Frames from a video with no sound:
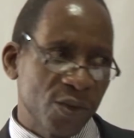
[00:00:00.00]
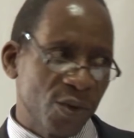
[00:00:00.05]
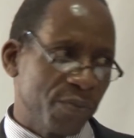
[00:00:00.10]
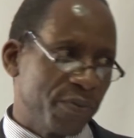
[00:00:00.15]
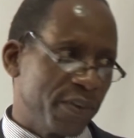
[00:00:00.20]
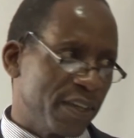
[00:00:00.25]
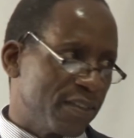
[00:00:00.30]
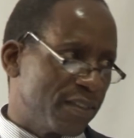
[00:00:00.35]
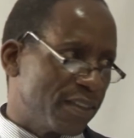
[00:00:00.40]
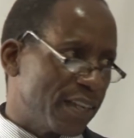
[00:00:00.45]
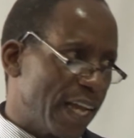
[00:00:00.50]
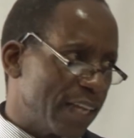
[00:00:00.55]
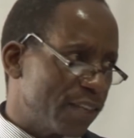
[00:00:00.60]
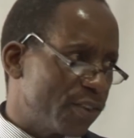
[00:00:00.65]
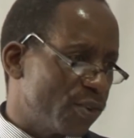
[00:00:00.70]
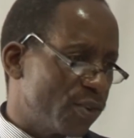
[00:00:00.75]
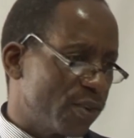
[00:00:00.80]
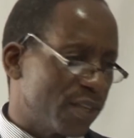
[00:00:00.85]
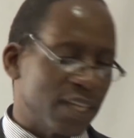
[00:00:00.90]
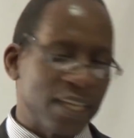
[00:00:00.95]
of a
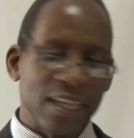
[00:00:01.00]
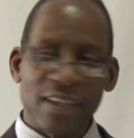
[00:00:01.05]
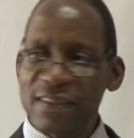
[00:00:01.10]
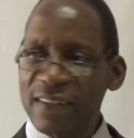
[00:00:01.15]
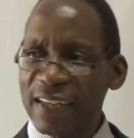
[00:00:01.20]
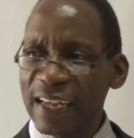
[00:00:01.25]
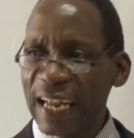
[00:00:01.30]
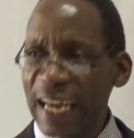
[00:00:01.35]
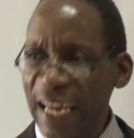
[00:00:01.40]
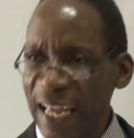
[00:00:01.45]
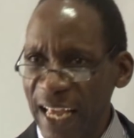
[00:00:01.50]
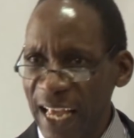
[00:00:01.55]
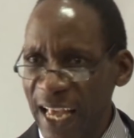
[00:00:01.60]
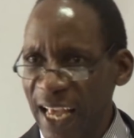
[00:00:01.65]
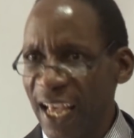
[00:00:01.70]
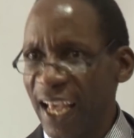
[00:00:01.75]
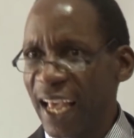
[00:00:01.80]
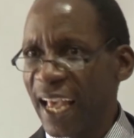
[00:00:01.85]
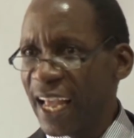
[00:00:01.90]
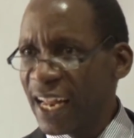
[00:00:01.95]
statute is
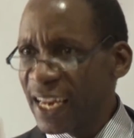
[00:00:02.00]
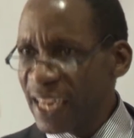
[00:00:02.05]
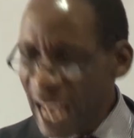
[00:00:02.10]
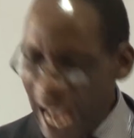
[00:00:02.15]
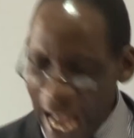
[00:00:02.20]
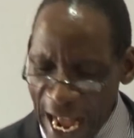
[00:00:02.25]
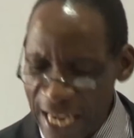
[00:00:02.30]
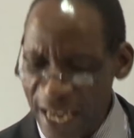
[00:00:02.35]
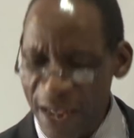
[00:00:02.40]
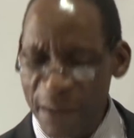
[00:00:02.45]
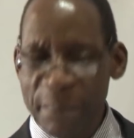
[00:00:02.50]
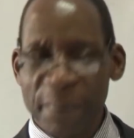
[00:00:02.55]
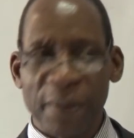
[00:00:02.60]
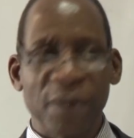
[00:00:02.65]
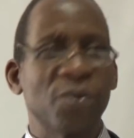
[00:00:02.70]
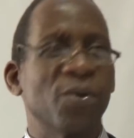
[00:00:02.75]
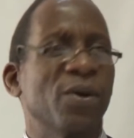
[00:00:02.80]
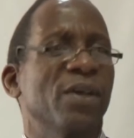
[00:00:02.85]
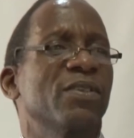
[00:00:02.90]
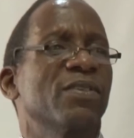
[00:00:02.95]
clear and
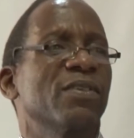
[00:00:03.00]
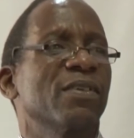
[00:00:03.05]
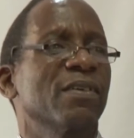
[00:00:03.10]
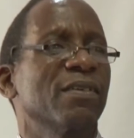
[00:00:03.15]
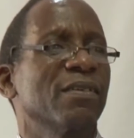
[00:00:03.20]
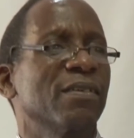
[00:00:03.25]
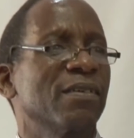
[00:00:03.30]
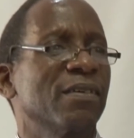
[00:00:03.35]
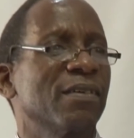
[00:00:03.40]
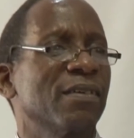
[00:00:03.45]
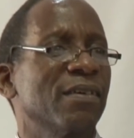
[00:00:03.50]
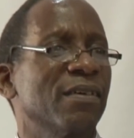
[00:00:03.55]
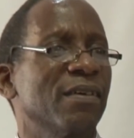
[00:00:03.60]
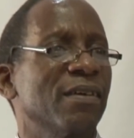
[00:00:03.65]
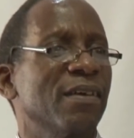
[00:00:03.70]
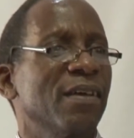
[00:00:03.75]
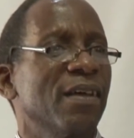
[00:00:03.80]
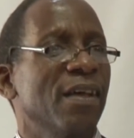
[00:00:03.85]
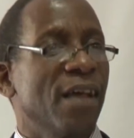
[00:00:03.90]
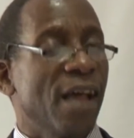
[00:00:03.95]
unambiguous,
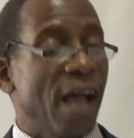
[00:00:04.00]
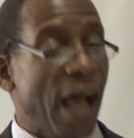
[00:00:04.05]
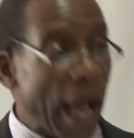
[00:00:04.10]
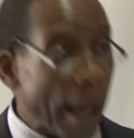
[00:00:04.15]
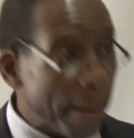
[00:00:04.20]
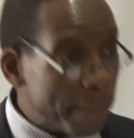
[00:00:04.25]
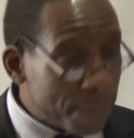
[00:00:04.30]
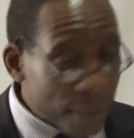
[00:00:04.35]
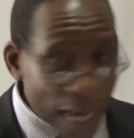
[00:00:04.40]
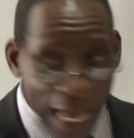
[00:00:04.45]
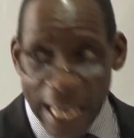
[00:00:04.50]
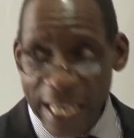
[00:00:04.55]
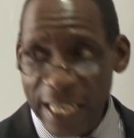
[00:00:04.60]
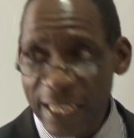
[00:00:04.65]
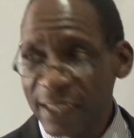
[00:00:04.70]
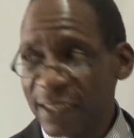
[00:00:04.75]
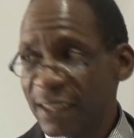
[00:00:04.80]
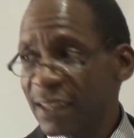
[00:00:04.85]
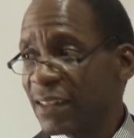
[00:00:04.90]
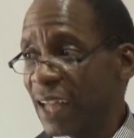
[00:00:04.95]
apply
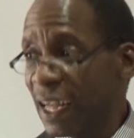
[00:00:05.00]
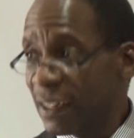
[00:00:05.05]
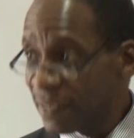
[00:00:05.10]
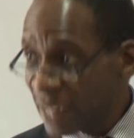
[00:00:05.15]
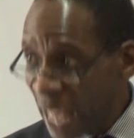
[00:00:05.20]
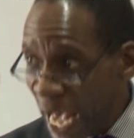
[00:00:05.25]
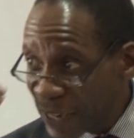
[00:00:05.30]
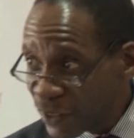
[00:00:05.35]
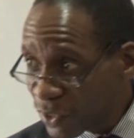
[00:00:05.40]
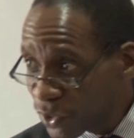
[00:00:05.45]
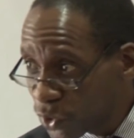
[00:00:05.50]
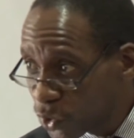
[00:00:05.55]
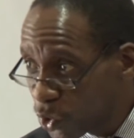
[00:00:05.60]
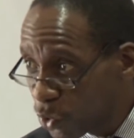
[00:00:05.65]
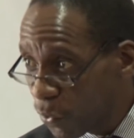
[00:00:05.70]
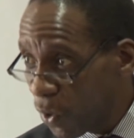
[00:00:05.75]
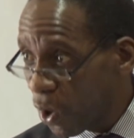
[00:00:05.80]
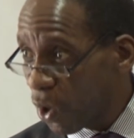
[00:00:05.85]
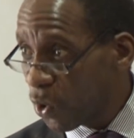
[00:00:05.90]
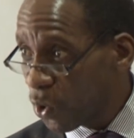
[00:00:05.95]
it. That's the attitude
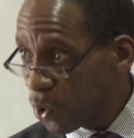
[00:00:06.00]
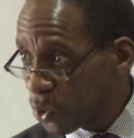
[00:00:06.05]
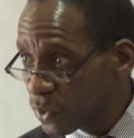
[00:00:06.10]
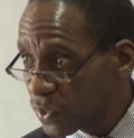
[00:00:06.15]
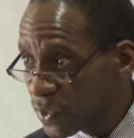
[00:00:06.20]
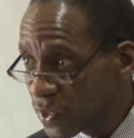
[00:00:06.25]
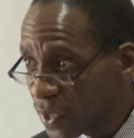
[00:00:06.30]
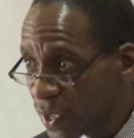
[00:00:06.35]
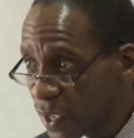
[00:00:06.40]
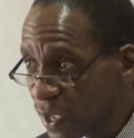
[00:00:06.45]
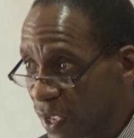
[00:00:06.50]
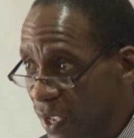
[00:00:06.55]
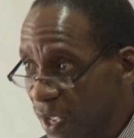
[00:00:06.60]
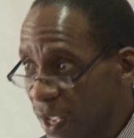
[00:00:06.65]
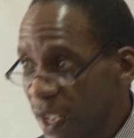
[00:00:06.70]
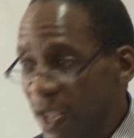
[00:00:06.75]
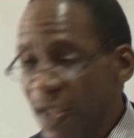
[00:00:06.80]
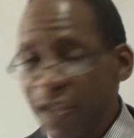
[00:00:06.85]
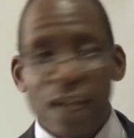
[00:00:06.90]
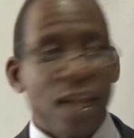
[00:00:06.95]
of our courts.
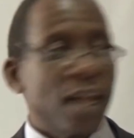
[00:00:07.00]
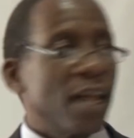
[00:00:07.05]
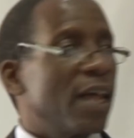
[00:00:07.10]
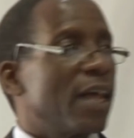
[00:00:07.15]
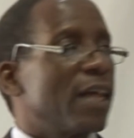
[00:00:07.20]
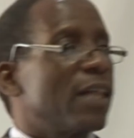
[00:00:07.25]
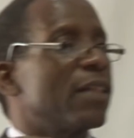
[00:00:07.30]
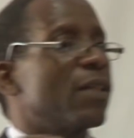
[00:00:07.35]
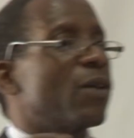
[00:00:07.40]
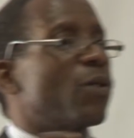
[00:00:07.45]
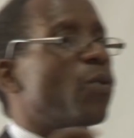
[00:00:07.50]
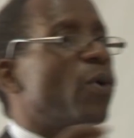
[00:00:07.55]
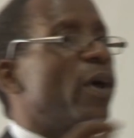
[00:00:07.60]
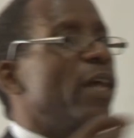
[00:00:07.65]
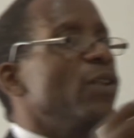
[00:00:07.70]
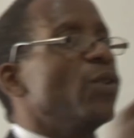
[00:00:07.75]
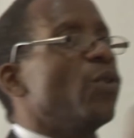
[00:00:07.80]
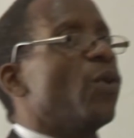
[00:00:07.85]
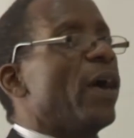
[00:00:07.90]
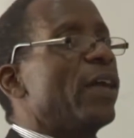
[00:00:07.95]

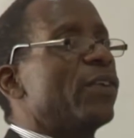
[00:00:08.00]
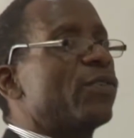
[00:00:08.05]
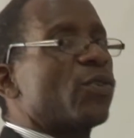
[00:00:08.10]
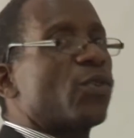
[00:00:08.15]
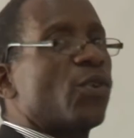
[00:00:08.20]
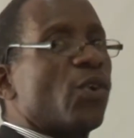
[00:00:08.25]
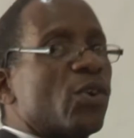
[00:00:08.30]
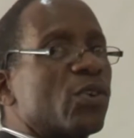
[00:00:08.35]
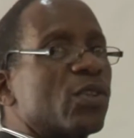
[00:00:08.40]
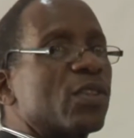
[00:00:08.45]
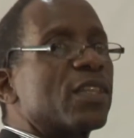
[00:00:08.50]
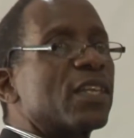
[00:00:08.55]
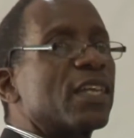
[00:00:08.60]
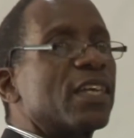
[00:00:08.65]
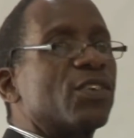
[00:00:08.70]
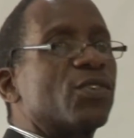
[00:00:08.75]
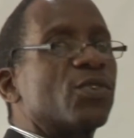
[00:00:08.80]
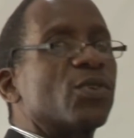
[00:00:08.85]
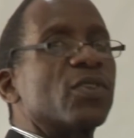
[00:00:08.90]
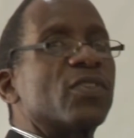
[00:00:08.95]
When you want to go to
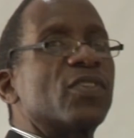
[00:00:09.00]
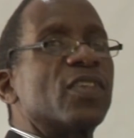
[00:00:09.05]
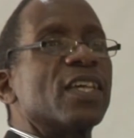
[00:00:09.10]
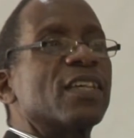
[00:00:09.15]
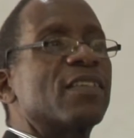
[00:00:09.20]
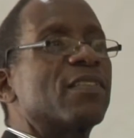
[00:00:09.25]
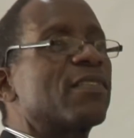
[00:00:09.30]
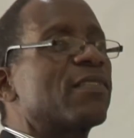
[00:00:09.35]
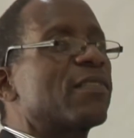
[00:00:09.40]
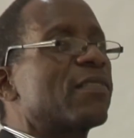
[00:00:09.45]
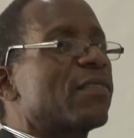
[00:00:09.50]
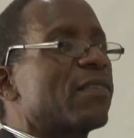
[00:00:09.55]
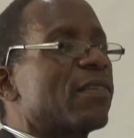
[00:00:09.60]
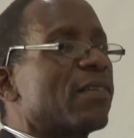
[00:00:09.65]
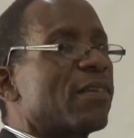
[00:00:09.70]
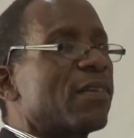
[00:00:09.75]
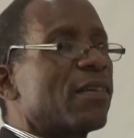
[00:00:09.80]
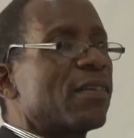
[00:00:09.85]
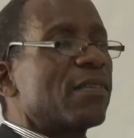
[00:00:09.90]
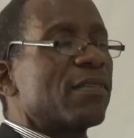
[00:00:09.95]
326,
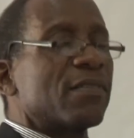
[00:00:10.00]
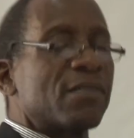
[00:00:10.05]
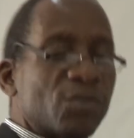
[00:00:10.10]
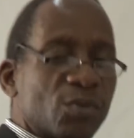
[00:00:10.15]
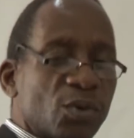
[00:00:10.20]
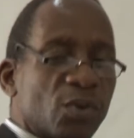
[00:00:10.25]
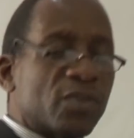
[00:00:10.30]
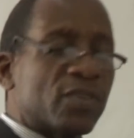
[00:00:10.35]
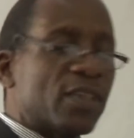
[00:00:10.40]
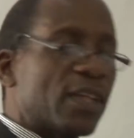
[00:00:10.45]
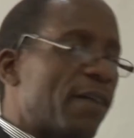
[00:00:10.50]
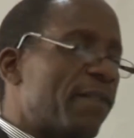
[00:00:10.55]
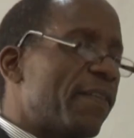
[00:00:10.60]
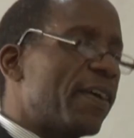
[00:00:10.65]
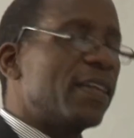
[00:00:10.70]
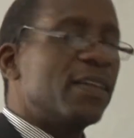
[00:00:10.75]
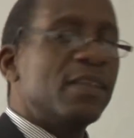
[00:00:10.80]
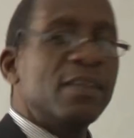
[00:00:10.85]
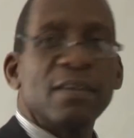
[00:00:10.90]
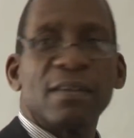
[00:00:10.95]

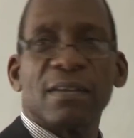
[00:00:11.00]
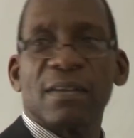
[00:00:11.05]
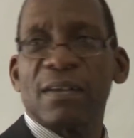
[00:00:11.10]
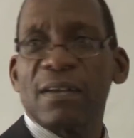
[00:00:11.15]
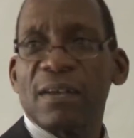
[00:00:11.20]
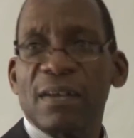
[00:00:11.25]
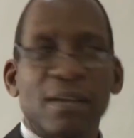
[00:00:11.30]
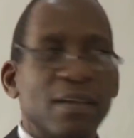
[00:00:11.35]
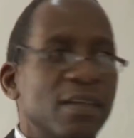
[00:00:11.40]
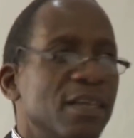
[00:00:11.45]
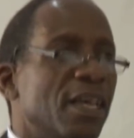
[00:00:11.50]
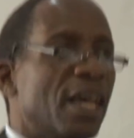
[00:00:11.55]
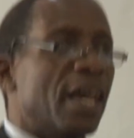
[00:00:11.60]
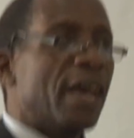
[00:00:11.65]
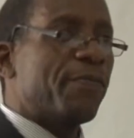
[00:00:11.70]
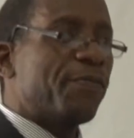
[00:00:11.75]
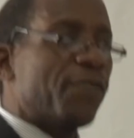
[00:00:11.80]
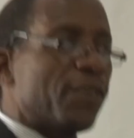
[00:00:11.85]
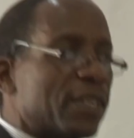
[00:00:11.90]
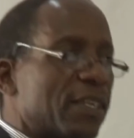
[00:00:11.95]
27, yeah,
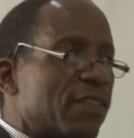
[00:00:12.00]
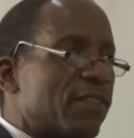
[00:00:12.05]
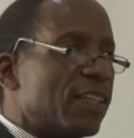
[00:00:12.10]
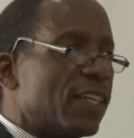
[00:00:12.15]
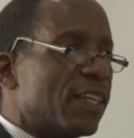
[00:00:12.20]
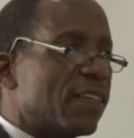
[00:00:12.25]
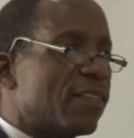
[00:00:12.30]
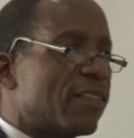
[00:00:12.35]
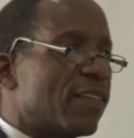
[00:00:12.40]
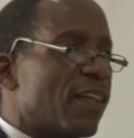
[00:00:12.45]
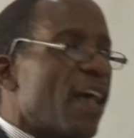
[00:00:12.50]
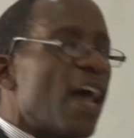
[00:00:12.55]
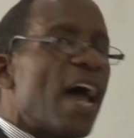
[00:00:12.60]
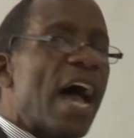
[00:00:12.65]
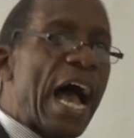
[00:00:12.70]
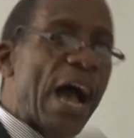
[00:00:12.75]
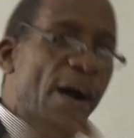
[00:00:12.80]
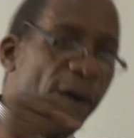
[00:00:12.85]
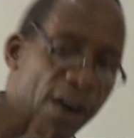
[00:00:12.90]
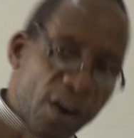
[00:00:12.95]
46,
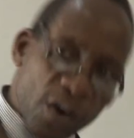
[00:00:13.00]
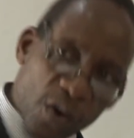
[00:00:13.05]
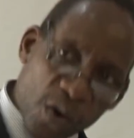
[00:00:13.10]
our